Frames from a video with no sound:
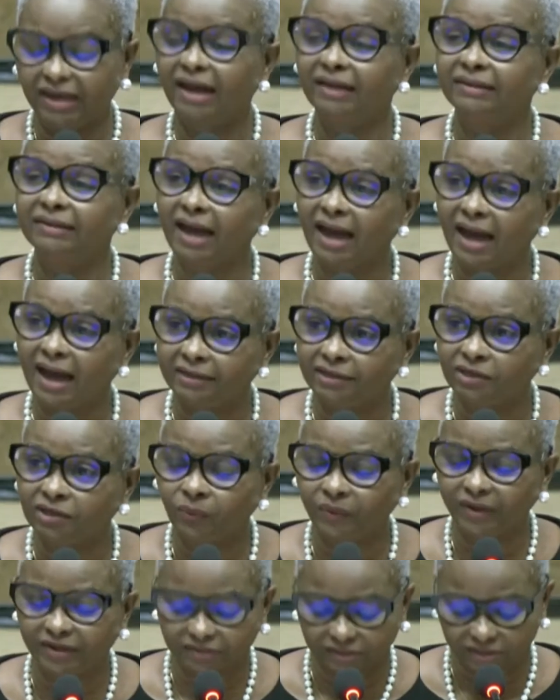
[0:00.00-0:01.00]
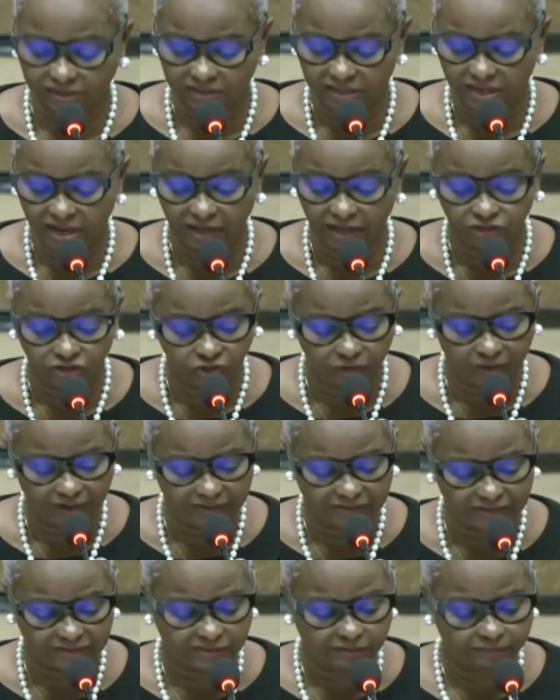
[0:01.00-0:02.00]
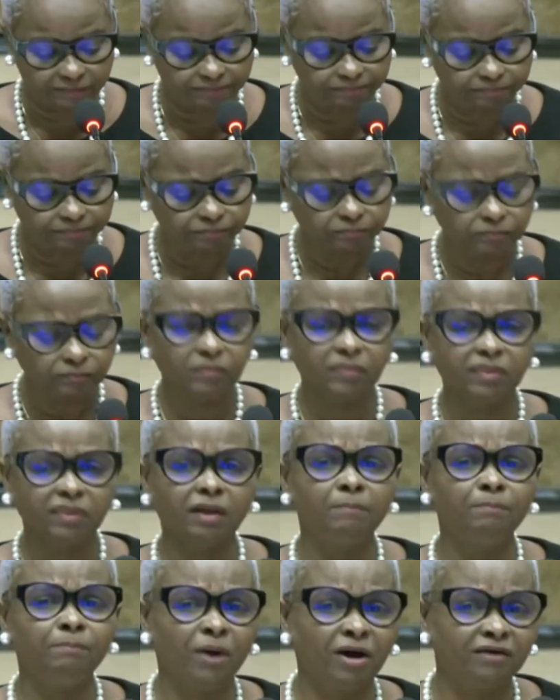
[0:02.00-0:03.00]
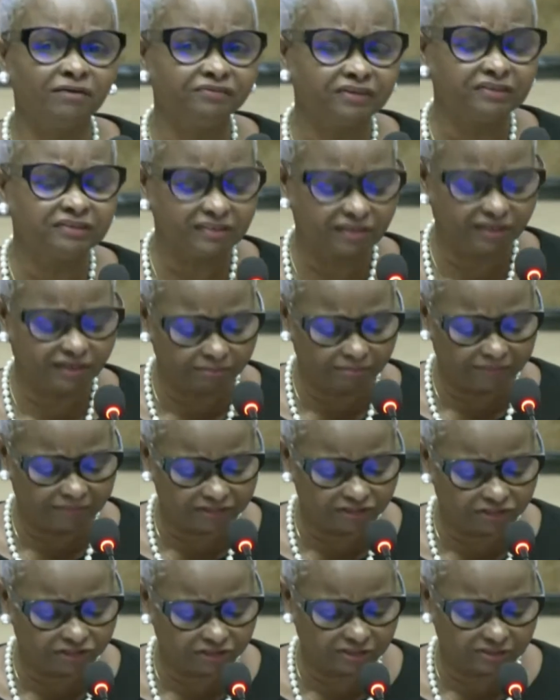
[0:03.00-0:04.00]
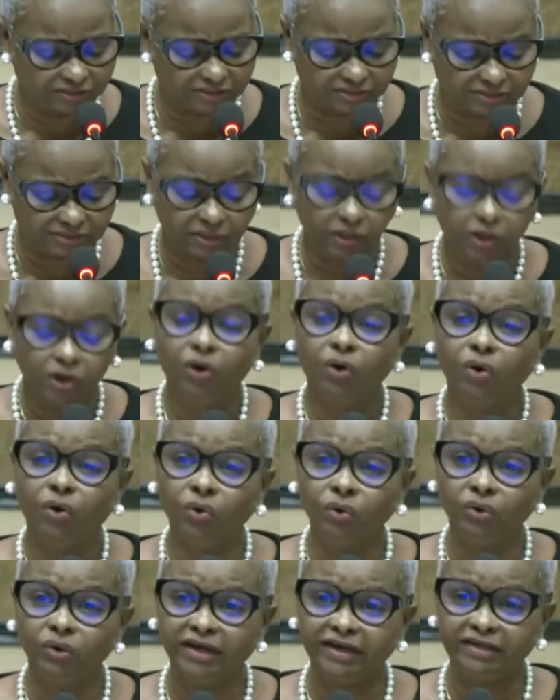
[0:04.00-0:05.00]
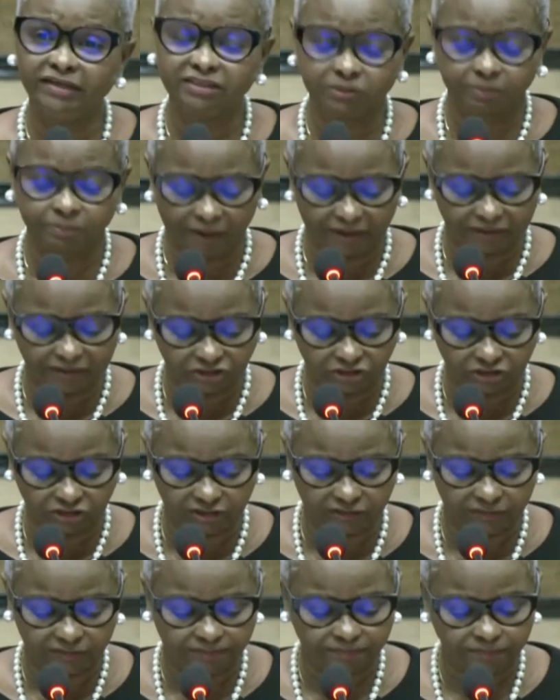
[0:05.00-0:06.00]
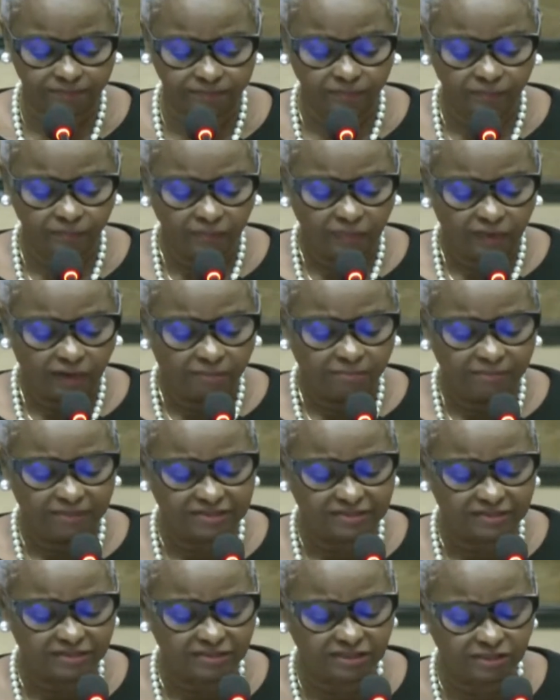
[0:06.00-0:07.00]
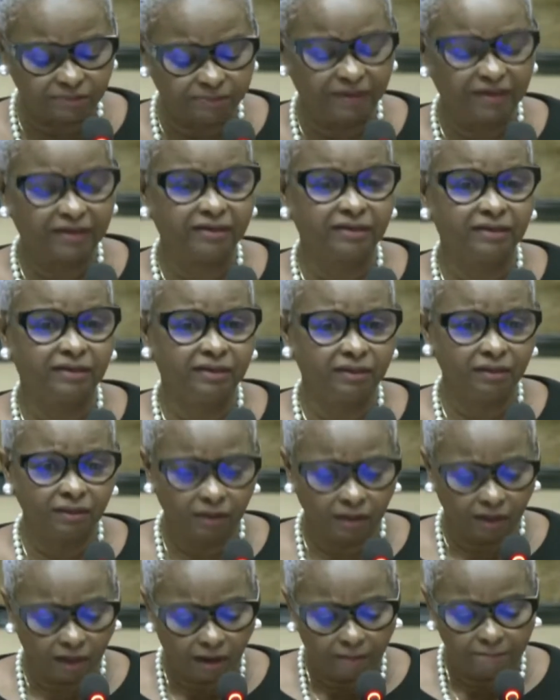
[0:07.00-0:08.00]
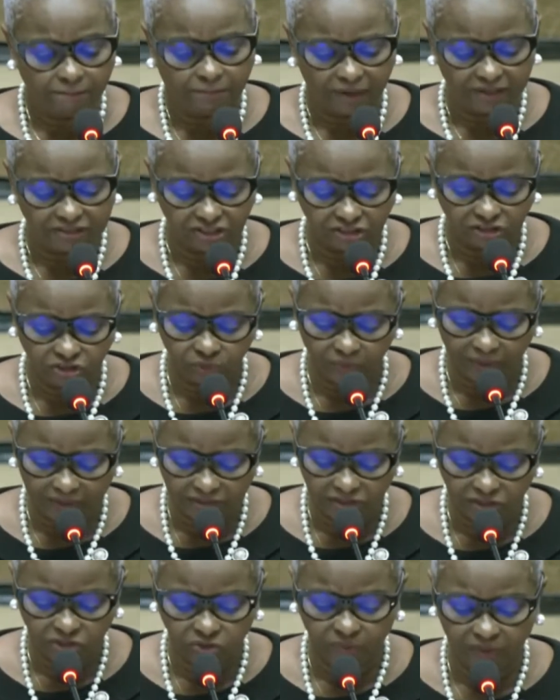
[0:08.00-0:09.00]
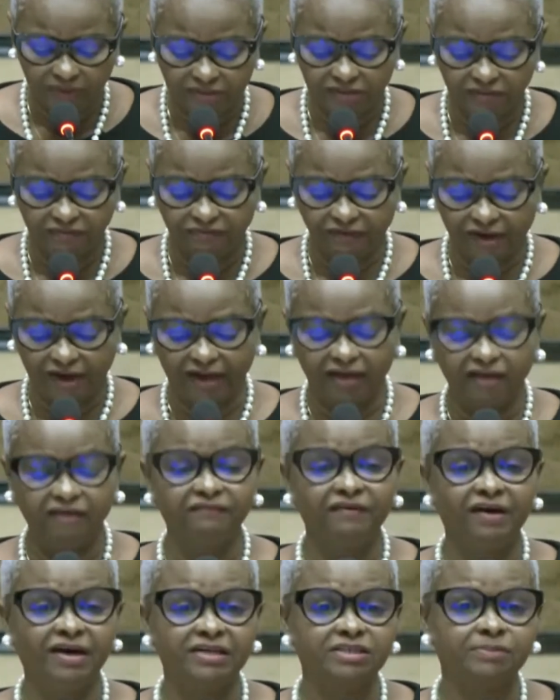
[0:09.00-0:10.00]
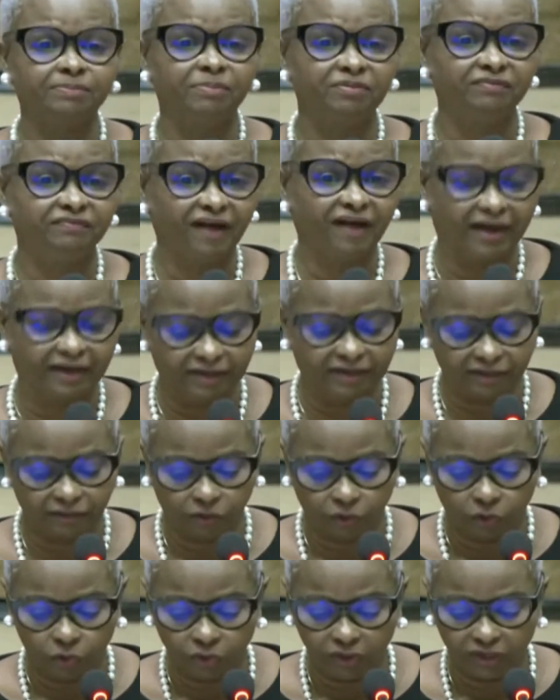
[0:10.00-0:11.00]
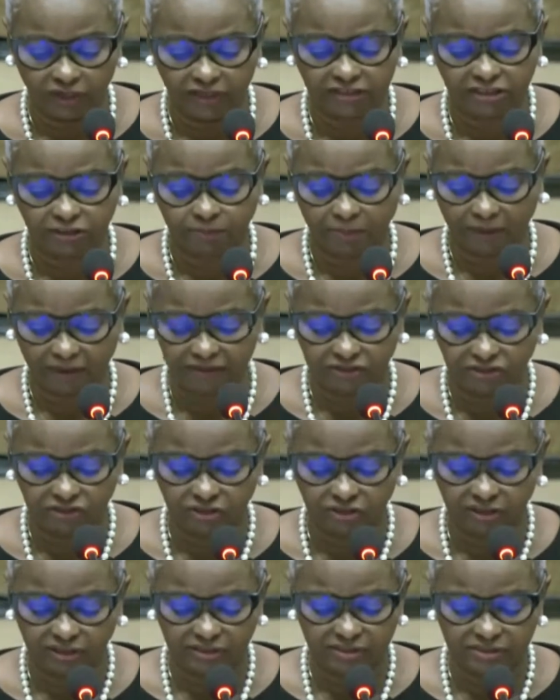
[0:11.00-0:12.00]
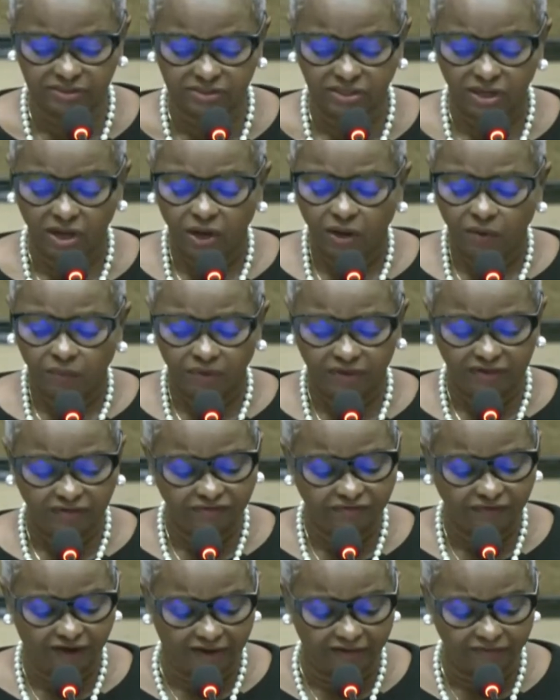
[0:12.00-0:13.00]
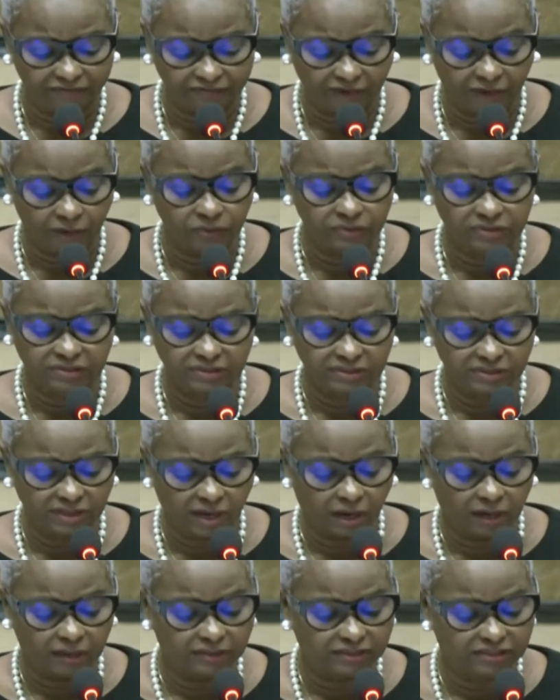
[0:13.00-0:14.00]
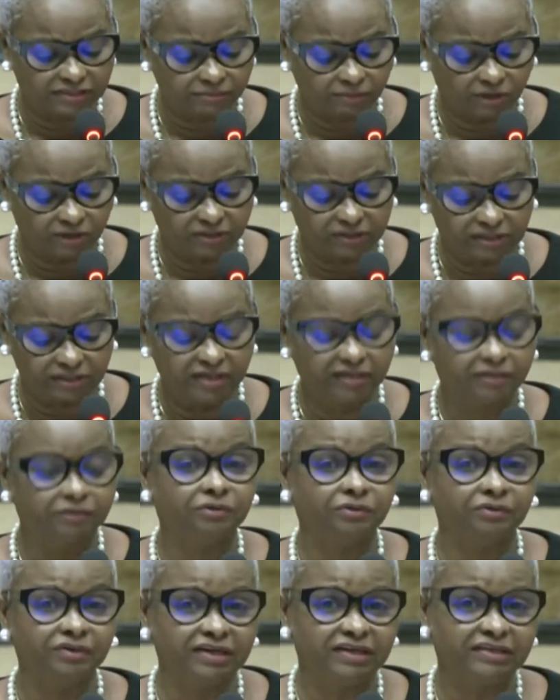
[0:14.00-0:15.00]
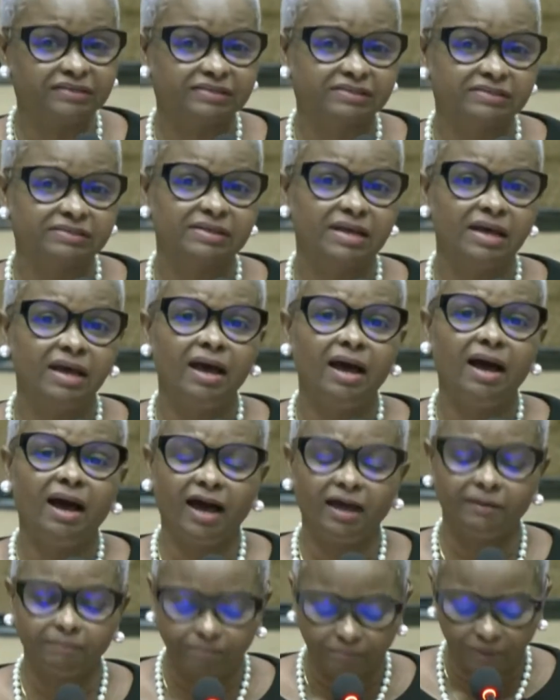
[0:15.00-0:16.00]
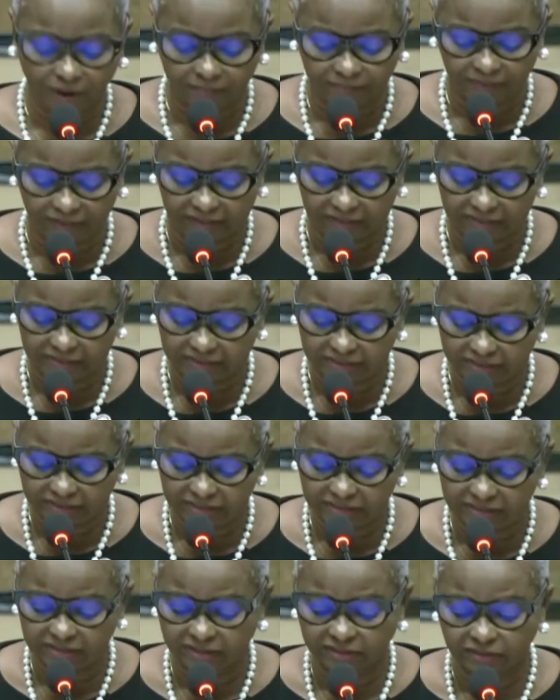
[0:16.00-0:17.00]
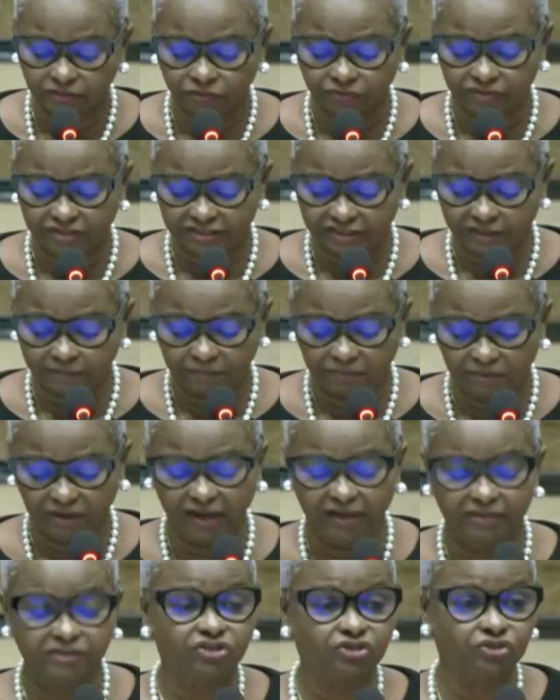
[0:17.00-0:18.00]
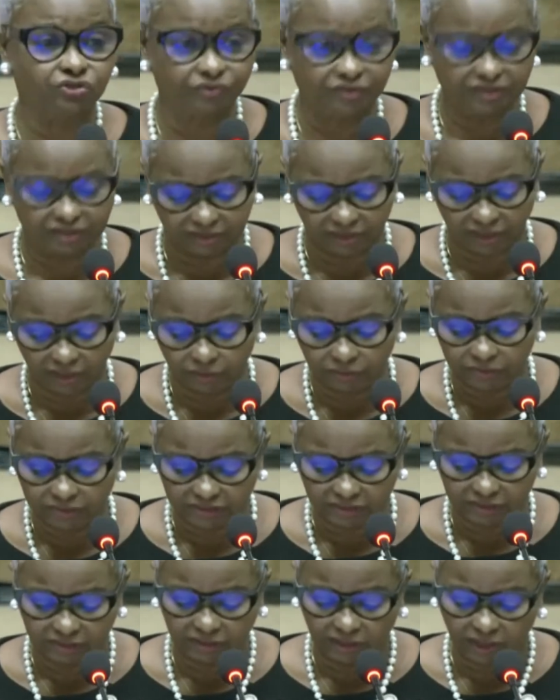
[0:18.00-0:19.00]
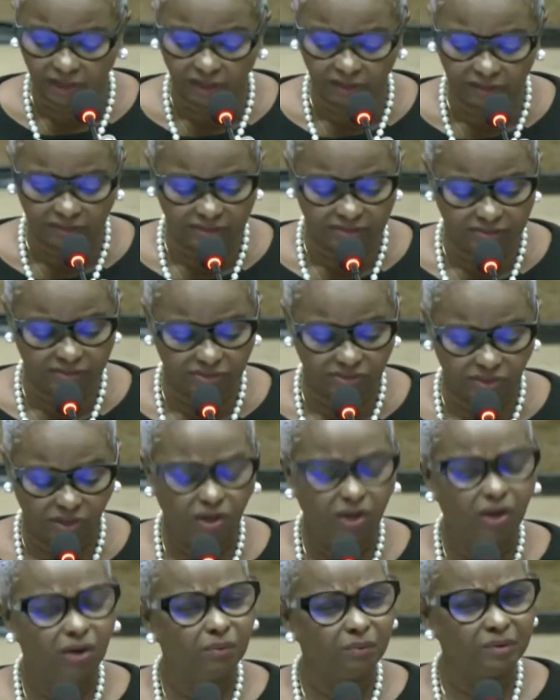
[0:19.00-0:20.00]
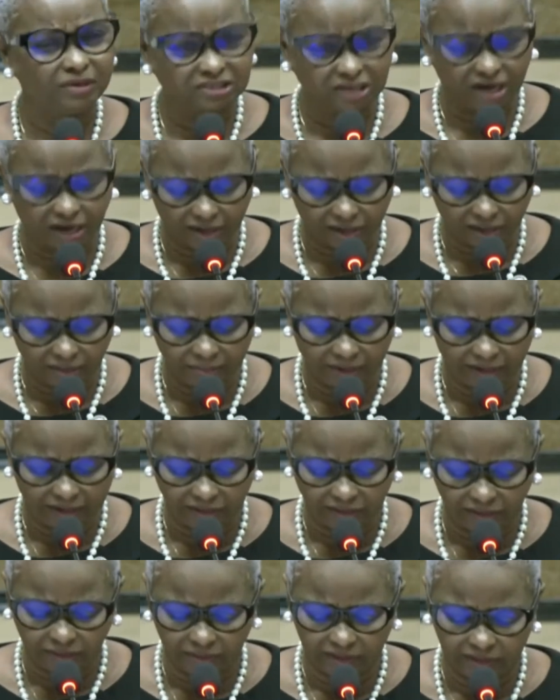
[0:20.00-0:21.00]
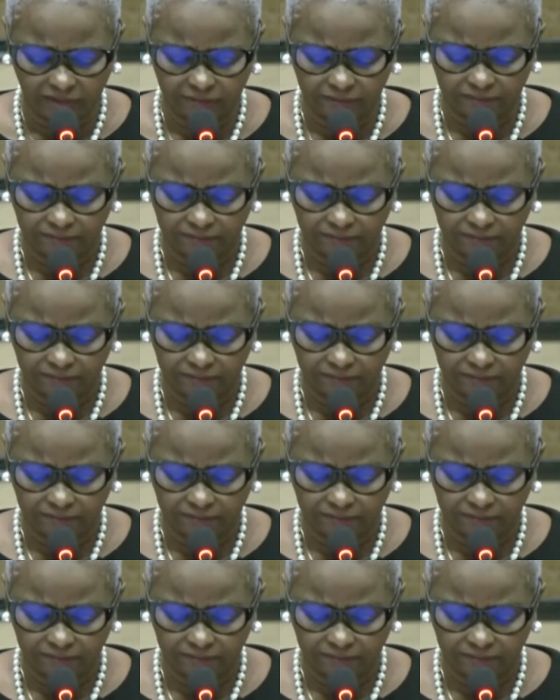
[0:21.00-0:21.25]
and adequately addressed. Poverty and measures, old age pension. Mr. Speaker, Budget 2025 has provided old age pensioners with a $5,000 monthly increase and public assistance recipients $3,000, which are commendable.